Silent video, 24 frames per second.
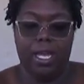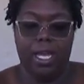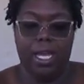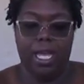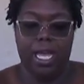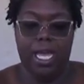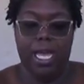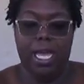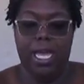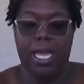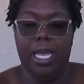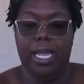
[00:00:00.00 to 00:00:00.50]

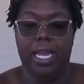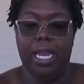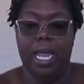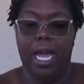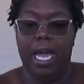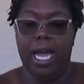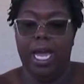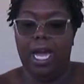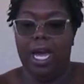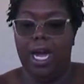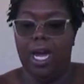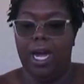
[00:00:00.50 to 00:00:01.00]
And
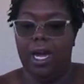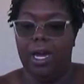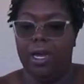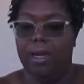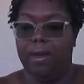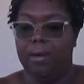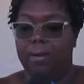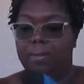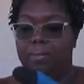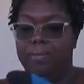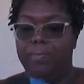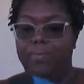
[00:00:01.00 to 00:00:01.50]

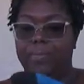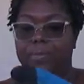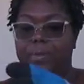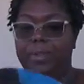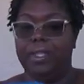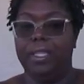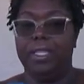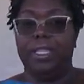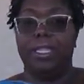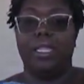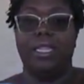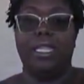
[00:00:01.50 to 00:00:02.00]

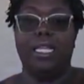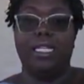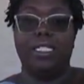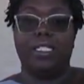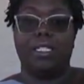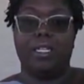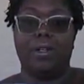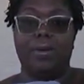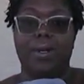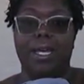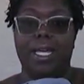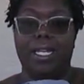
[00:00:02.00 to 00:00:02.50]
let's
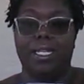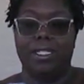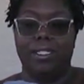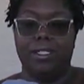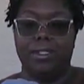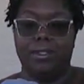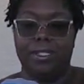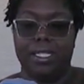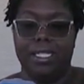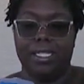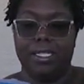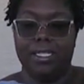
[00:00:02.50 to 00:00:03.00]
go ahead and
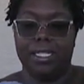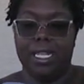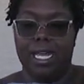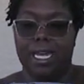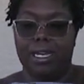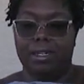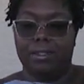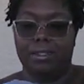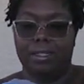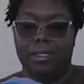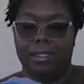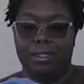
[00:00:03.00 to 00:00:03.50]
do this now.